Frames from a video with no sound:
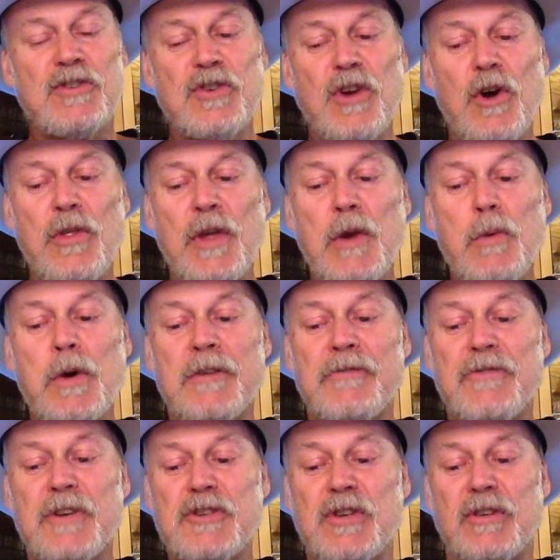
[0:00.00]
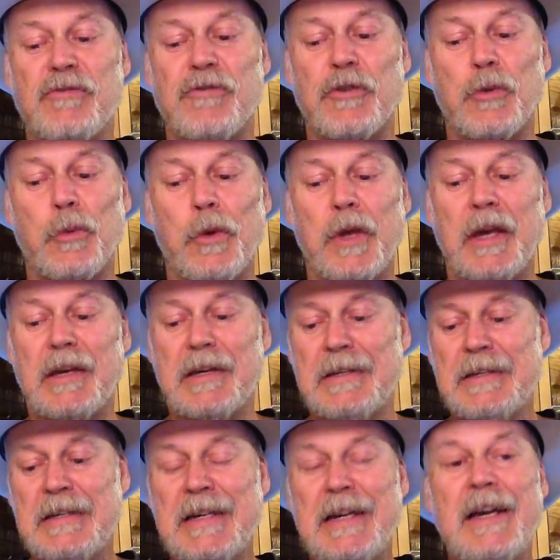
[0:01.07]
so they went fishing for the week.
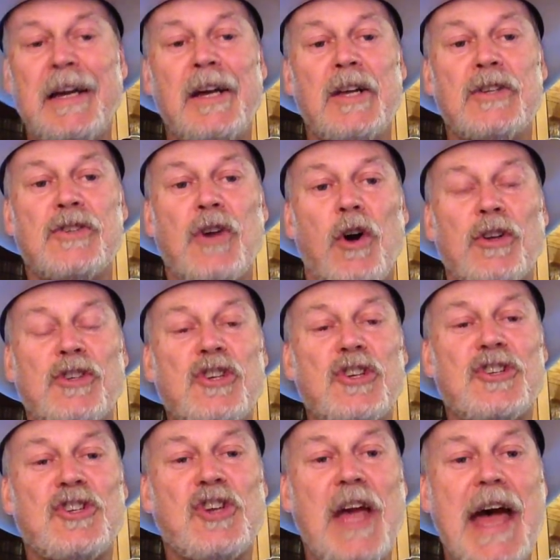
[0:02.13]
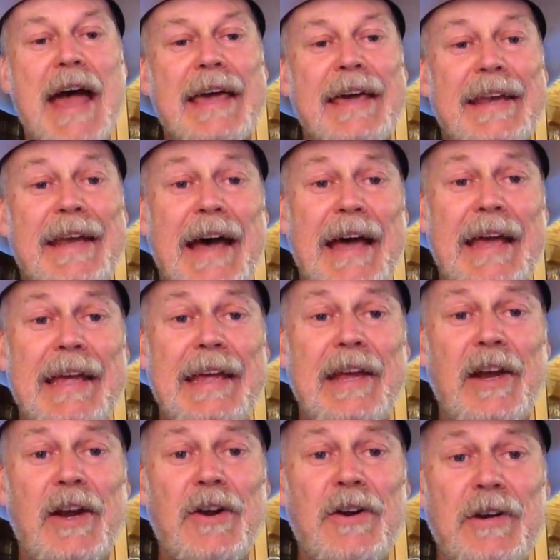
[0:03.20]
So it's just Jack and I
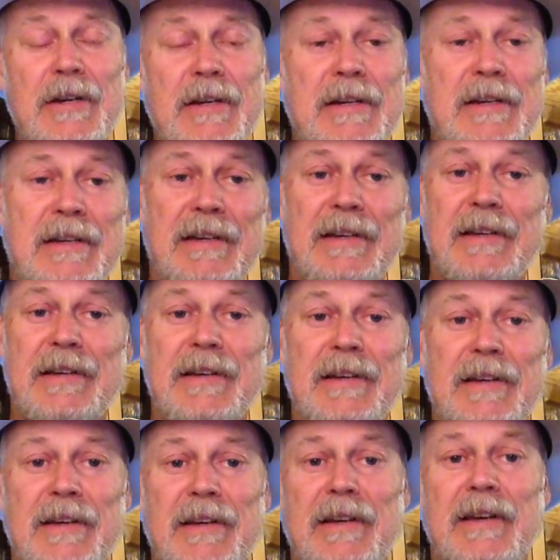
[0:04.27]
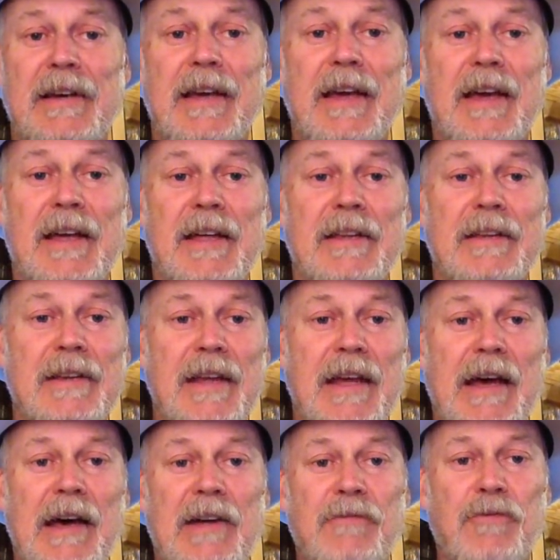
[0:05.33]
here, and
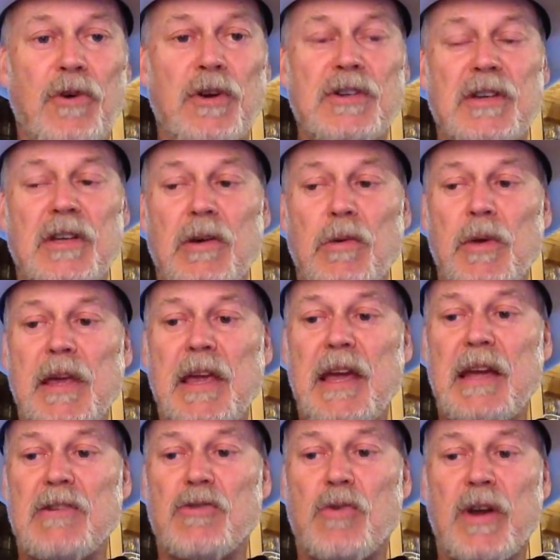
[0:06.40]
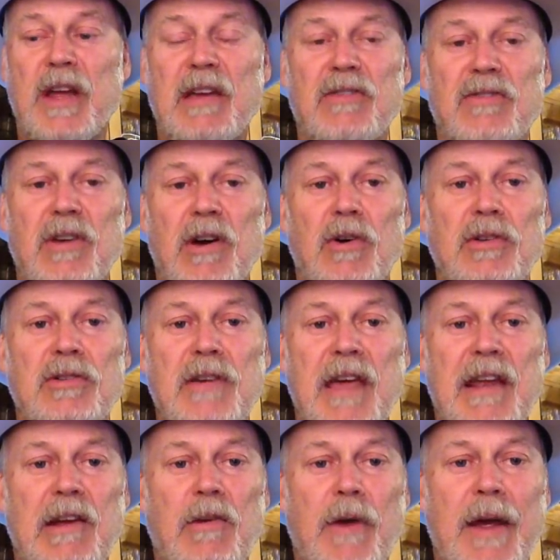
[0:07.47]
yeah, unfortunately we can't drink, so it's
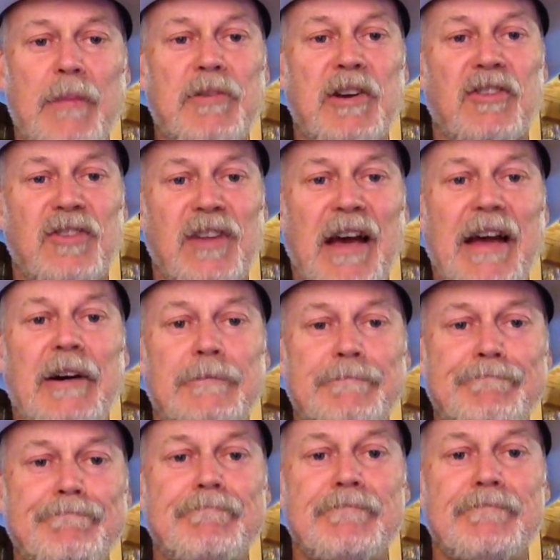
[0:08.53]
kind of cramped our style.